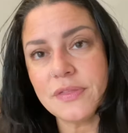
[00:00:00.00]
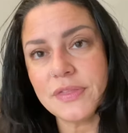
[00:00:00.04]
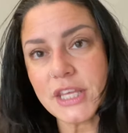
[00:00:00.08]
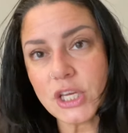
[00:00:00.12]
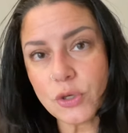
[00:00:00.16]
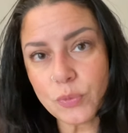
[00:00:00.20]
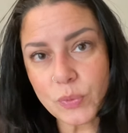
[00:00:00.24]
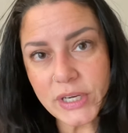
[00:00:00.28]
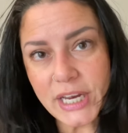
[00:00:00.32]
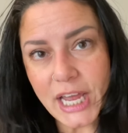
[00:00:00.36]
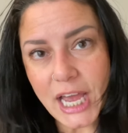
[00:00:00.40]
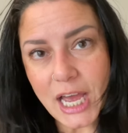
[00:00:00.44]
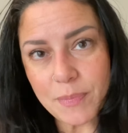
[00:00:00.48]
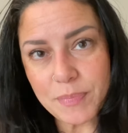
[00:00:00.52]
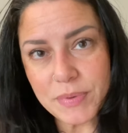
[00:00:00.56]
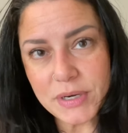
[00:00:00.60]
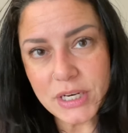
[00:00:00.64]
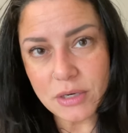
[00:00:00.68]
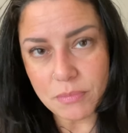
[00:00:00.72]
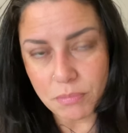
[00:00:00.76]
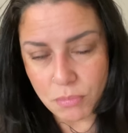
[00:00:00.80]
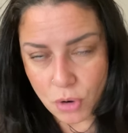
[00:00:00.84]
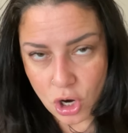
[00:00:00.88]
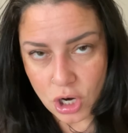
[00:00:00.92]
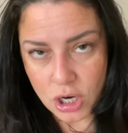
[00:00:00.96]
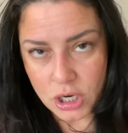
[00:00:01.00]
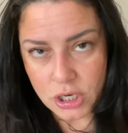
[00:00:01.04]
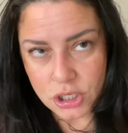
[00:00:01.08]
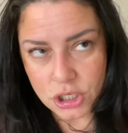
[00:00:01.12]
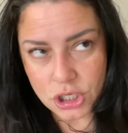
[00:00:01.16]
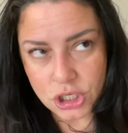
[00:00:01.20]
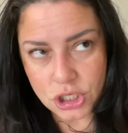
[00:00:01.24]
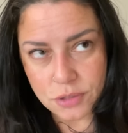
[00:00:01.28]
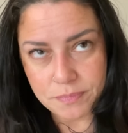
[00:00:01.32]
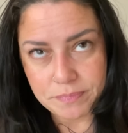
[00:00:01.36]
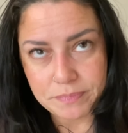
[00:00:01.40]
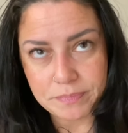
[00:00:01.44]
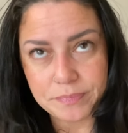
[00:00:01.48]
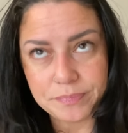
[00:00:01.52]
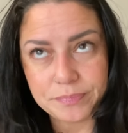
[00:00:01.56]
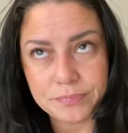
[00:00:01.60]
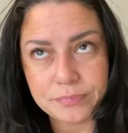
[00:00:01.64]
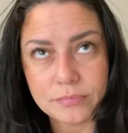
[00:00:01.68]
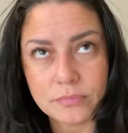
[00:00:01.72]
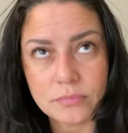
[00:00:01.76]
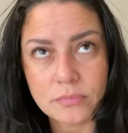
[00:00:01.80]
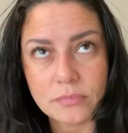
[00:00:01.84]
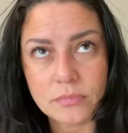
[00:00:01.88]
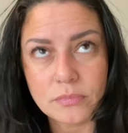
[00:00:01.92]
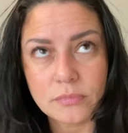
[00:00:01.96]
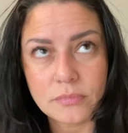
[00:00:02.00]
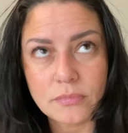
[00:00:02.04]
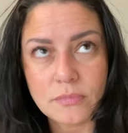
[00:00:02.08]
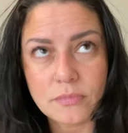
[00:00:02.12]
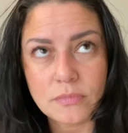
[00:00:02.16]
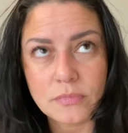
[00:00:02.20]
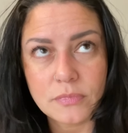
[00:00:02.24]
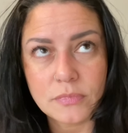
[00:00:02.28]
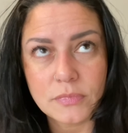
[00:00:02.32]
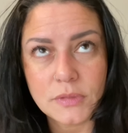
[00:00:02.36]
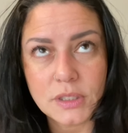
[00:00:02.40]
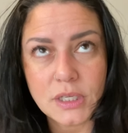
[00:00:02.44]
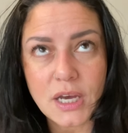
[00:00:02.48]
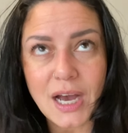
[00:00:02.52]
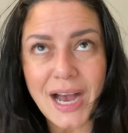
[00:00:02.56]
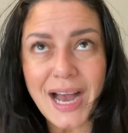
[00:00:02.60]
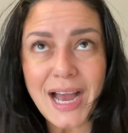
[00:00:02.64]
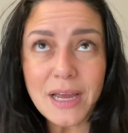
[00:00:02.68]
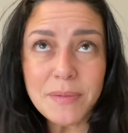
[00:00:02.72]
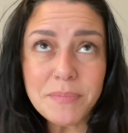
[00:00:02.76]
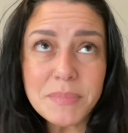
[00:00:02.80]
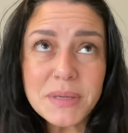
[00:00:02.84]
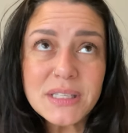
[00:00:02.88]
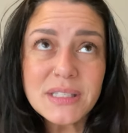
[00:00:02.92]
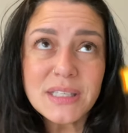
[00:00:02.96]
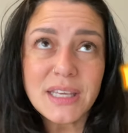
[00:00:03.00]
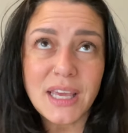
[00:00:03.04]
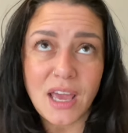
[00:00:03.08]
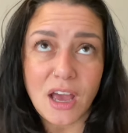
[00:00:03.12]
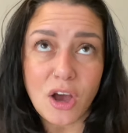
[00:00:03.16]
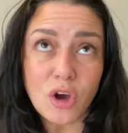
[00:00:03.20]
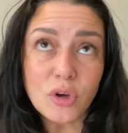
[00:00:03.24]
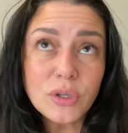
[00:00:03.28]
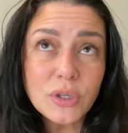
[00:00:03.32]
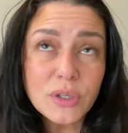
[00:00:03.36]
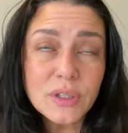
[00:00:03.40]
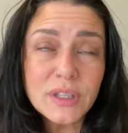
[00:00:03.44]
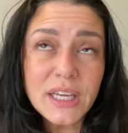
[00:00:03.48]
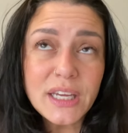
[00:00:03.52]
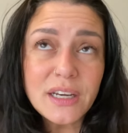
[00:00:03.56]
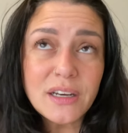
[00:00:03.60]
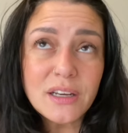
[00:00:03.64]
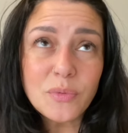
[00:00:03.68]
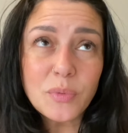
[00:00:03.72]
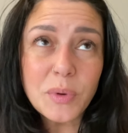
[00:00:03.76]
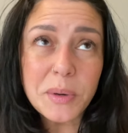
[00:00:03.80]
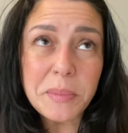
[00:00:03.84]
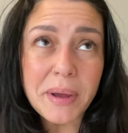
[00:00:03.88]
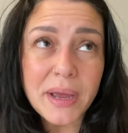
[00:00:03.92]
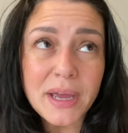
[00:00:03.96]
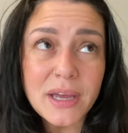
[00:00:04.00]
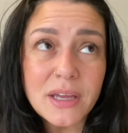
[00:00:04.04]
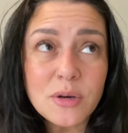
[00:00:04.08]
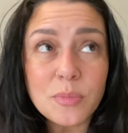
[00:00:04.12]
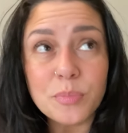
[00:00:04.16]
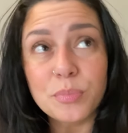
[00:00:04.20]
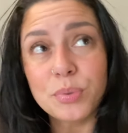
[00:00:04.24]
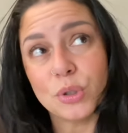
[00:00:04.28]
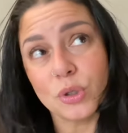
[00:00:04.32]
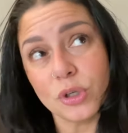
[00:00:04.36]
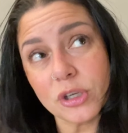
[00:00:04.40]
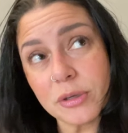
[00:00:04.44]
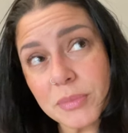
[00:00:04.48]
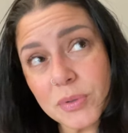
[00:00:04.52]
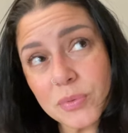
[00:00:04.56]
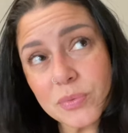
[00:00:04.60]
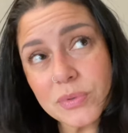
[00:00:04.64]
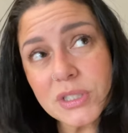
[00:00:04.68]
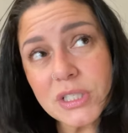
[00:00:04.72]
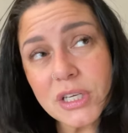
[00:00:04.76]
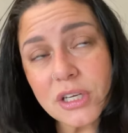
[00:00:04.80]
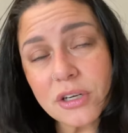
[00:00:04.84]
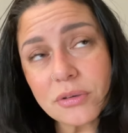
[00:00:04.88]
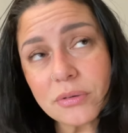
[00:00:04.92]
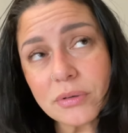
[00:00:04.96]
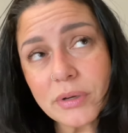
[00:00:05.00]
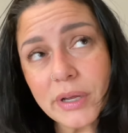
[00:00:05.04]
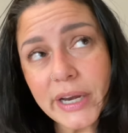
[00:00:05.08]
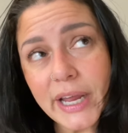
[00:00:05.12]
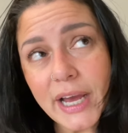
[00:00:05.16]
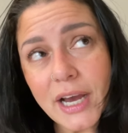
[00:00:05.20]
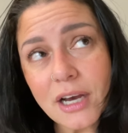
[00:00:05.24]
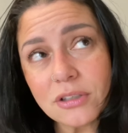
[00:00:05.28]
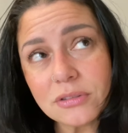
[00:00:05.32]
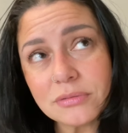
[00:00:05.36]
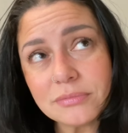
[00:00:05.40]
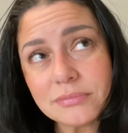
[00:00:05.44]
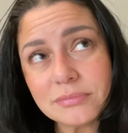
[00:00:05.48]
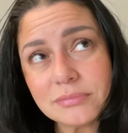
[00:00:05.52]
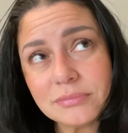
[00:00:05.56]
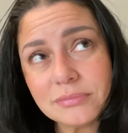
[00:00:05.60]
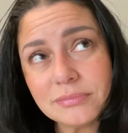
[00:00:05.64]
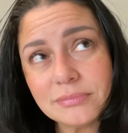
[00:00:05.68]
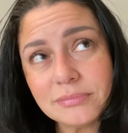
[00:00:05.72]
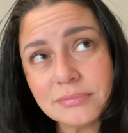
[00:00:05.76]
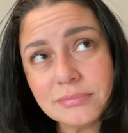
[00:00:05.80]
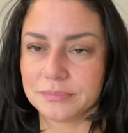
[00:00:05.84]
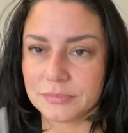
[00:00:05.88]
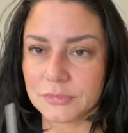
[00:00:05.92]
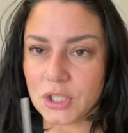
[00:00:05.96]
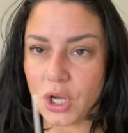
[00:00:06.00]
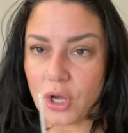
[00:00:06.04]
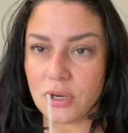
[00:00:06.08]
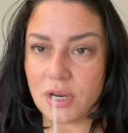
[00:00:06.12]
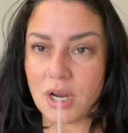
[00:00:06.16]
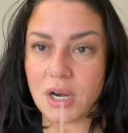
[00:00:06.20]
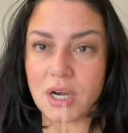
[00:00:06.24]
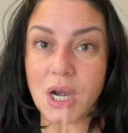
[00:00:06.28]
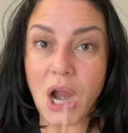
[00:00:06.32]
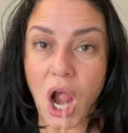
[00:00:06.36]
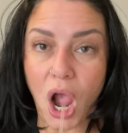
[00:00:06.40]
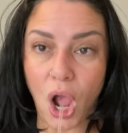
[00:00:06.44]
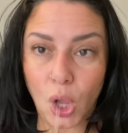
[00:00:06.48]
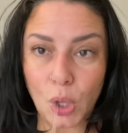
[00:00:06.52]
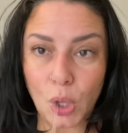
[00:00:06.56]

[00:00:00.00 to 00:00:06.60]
Then what happened in March? I miscalculated when my unemployment was gonna run out. Hold on.